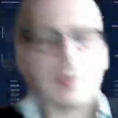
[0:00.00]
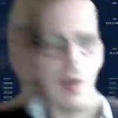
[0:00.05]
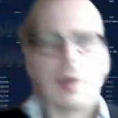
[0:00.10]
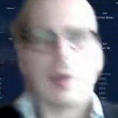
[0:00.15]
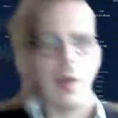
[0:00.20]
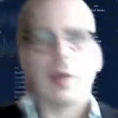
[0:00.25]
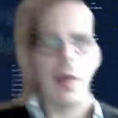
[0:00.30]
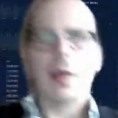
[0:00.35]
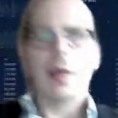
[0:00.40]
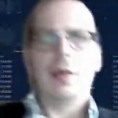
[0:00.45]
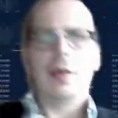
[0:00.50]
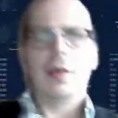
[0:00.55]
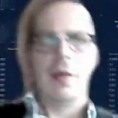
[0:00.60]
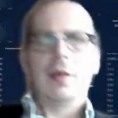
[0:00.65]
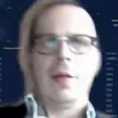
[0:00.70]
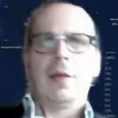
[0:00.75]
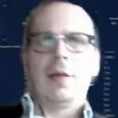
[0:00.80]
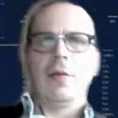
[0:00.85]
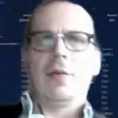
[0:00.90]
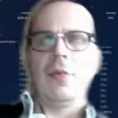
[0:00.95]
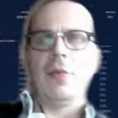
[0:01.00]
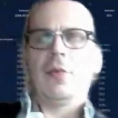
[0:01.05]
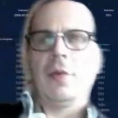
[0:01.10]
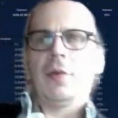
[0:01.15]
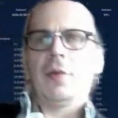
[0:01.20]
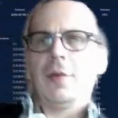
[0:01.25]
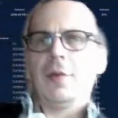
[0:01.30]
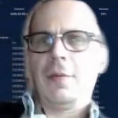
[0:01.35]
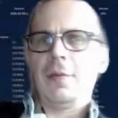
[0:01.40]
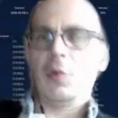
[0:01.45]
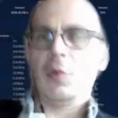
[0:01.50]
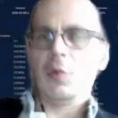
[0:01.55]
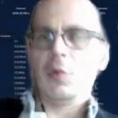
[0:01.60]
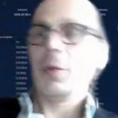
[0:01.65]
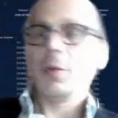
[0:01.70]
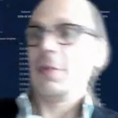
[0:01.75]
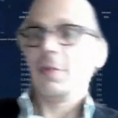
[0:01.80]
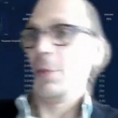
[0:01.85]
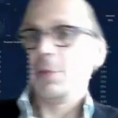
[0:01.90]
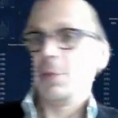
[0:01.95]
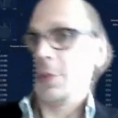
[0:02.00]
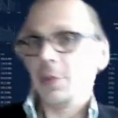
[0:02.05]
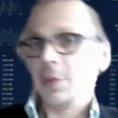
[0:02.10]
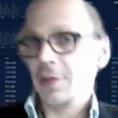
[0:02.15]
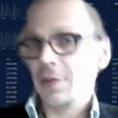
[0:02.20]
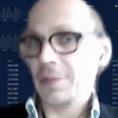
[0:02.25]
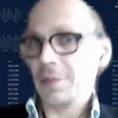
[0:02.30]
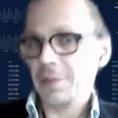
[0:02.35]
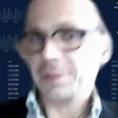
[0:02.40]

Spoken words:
regarding the token performance.